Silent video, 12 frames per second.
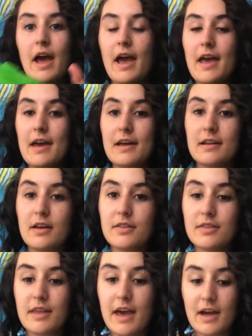And
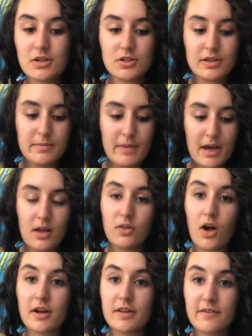they actually make a
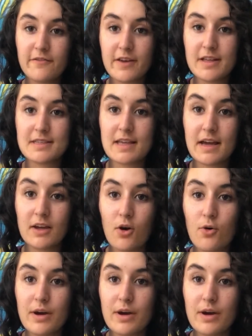lot of the fins that go